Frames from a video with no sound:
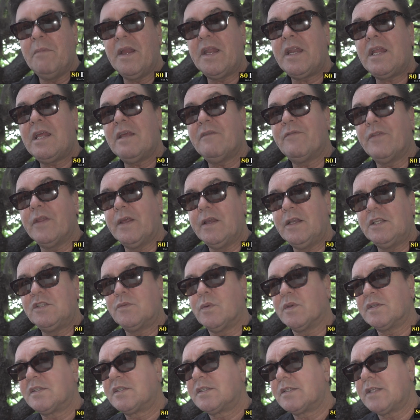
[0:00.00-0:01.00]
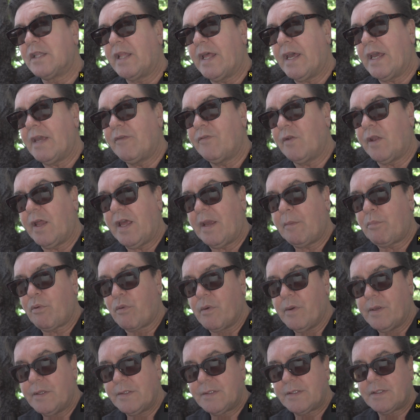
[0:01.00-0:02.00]
many of these were slave
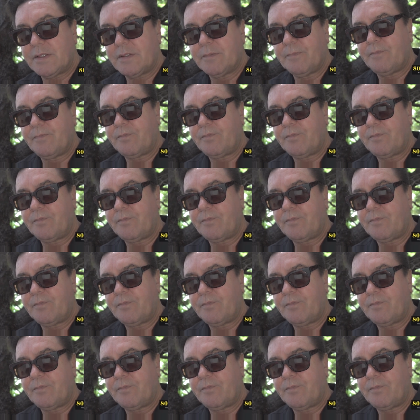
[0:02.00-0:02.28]
labourers,